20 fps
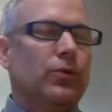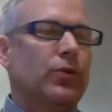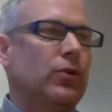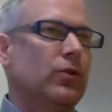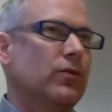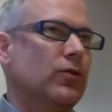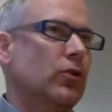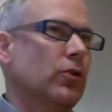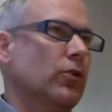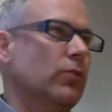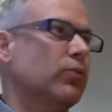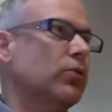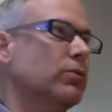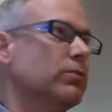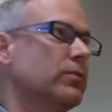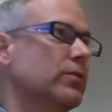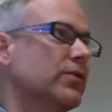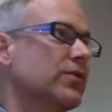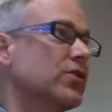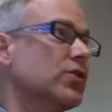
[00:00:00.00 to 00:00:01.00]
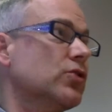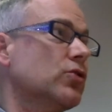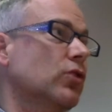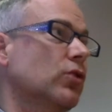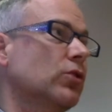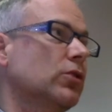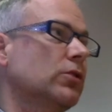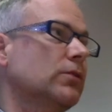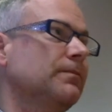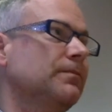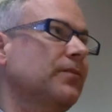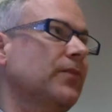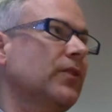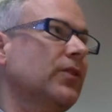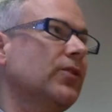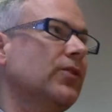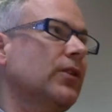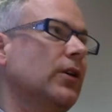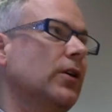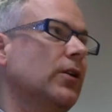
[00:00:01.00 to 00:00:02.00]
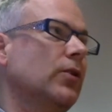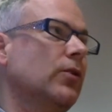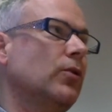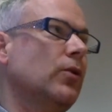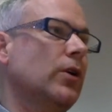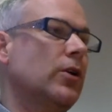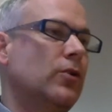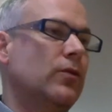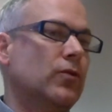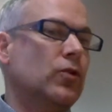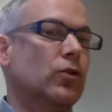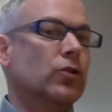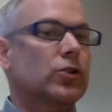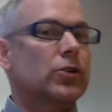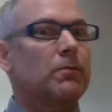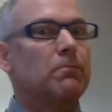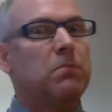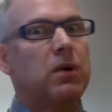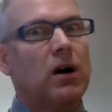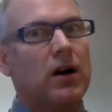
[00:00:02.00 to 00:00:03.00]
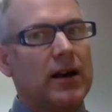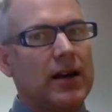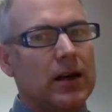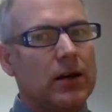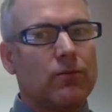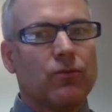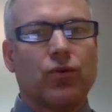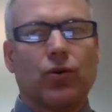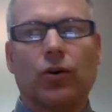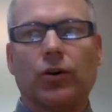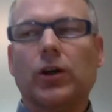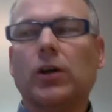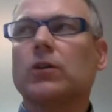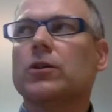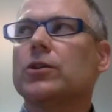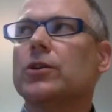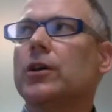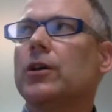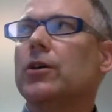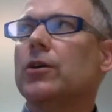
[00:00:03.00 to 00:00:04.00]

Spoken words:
you've got the problem of stock. So you've got to buy in product,